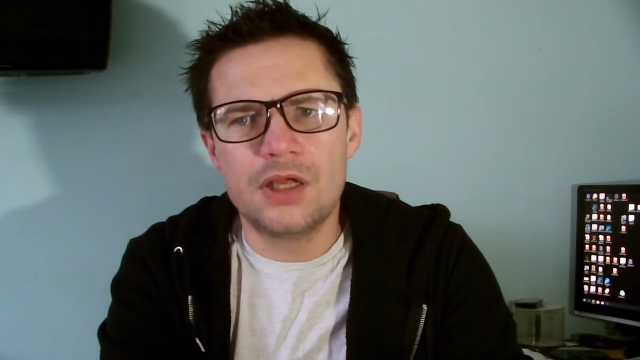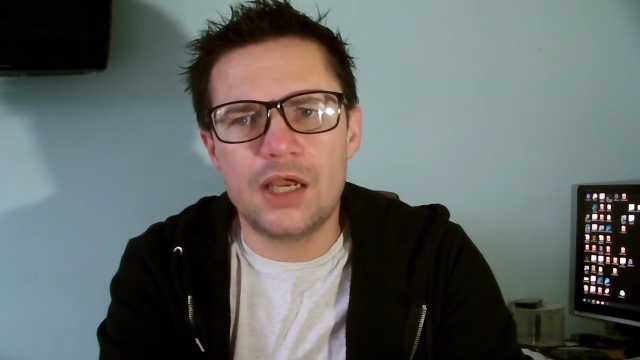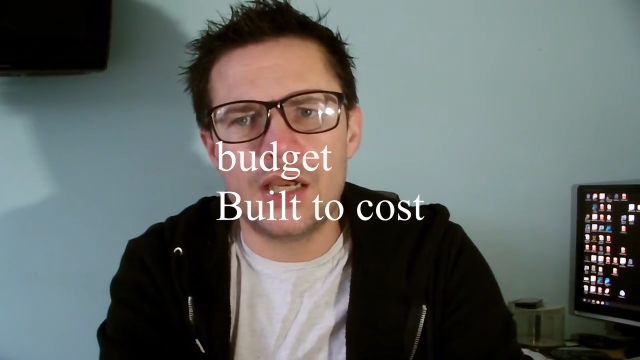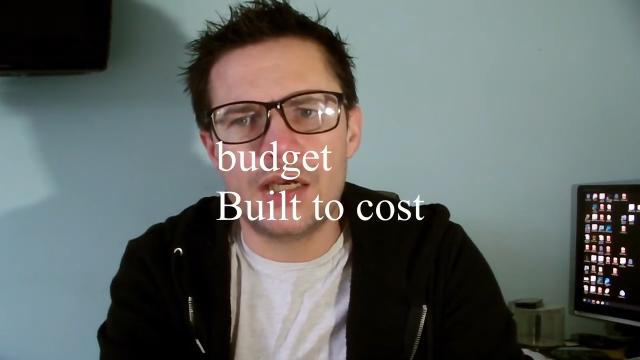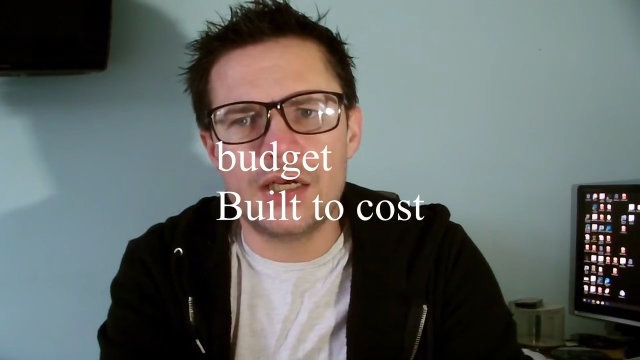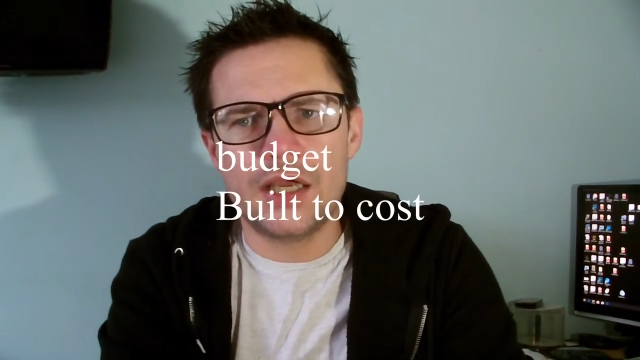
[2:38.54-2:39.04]

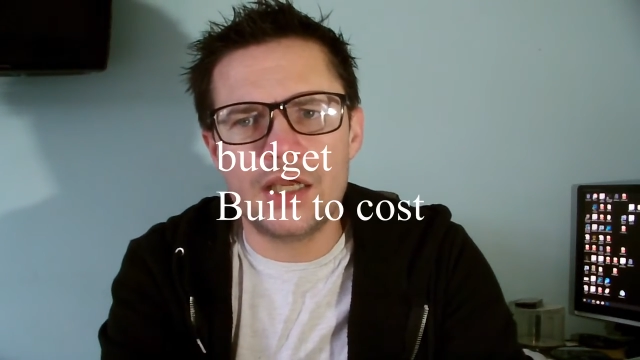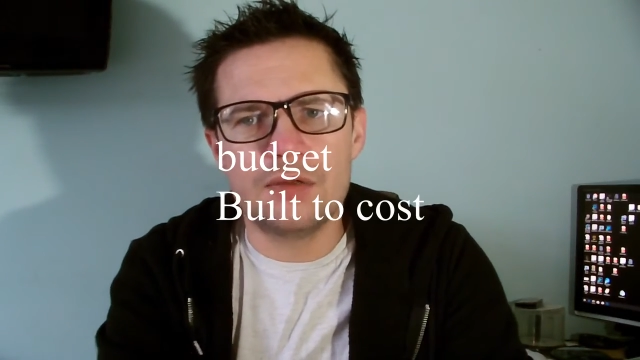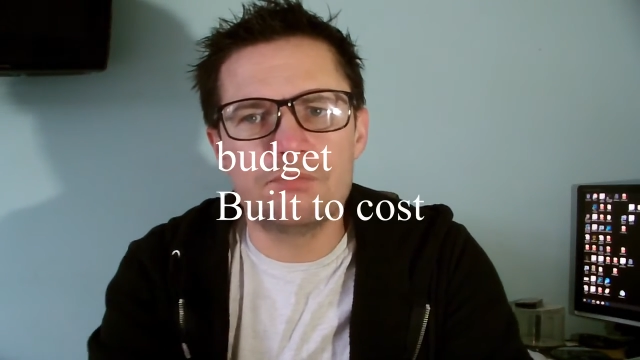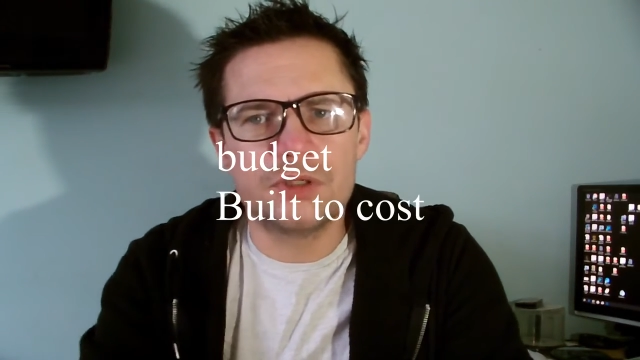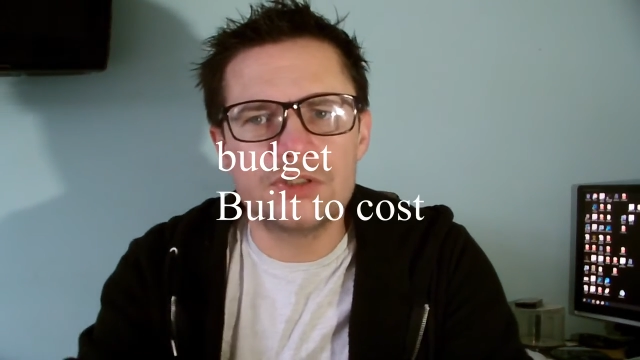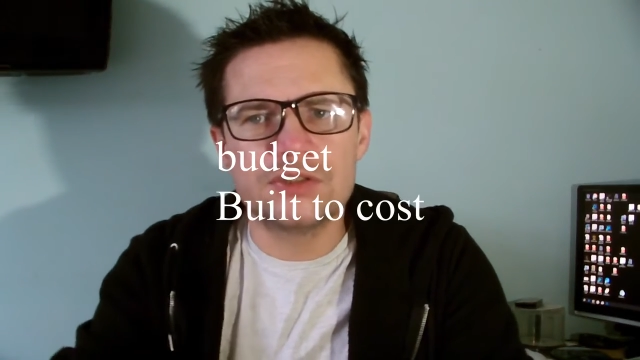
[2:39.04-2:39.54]
and a
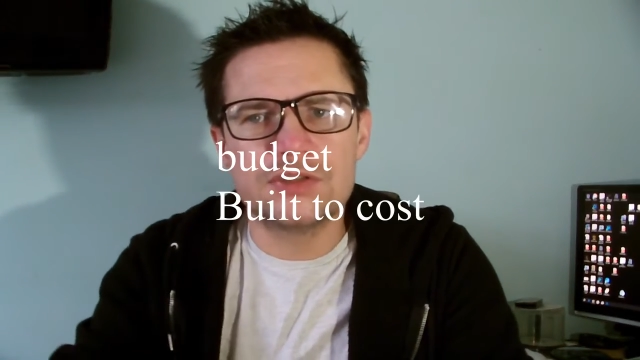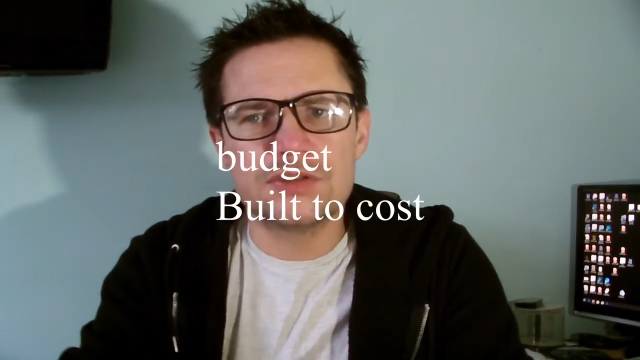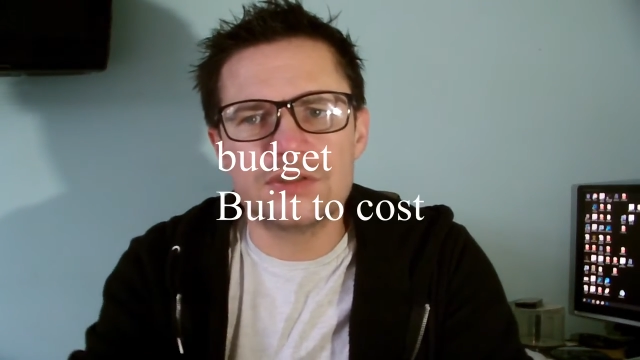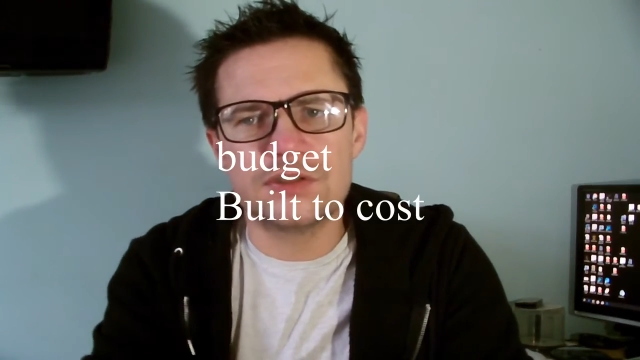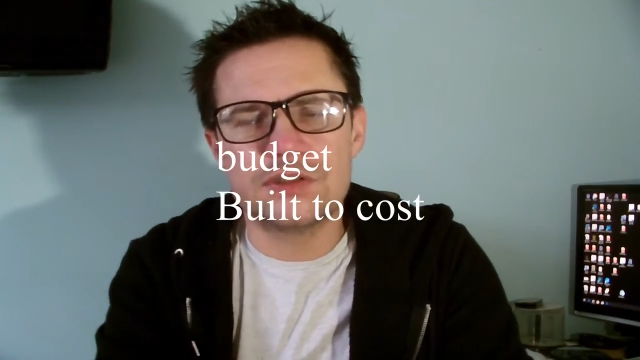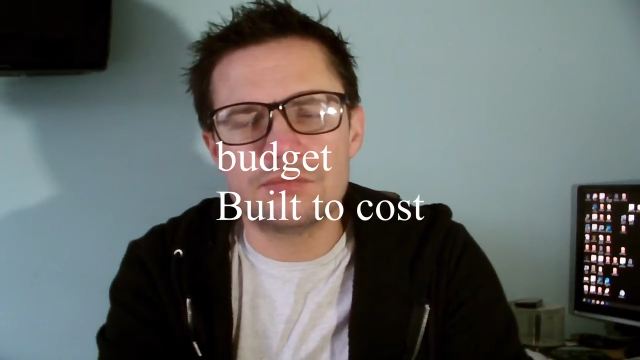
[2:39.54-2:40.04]
budget
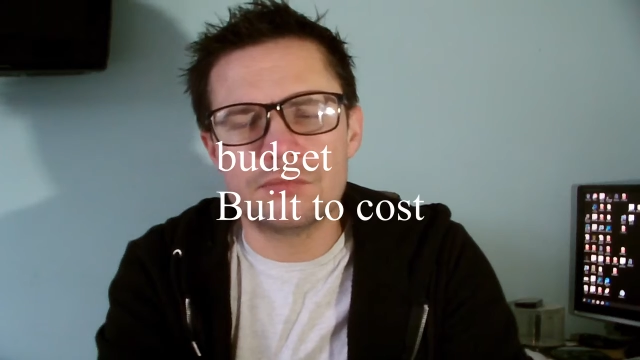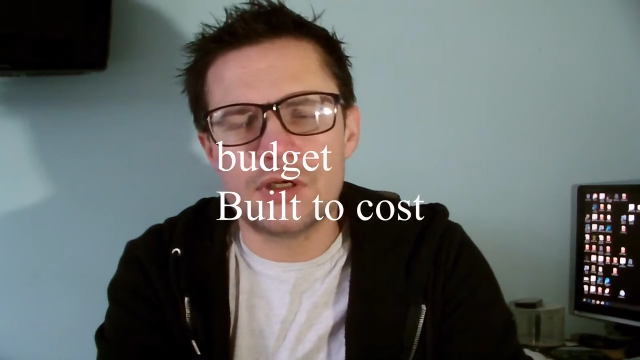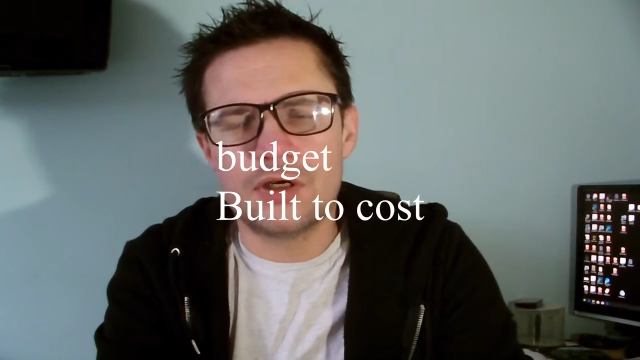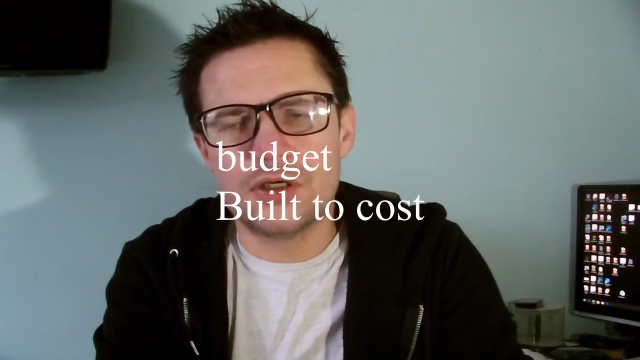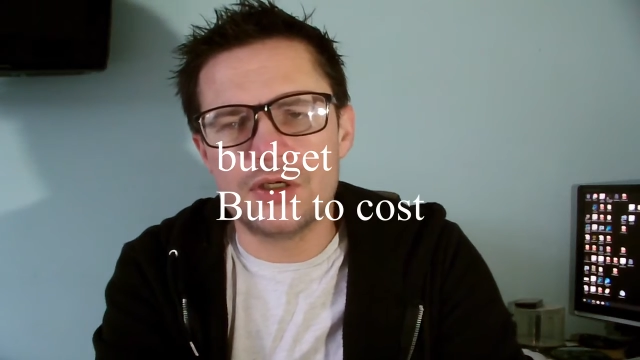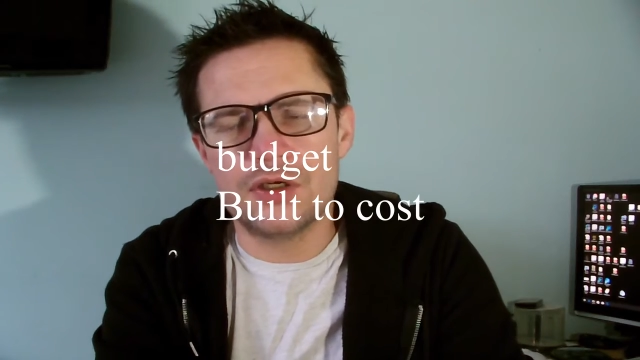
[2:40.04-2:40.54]
system I'm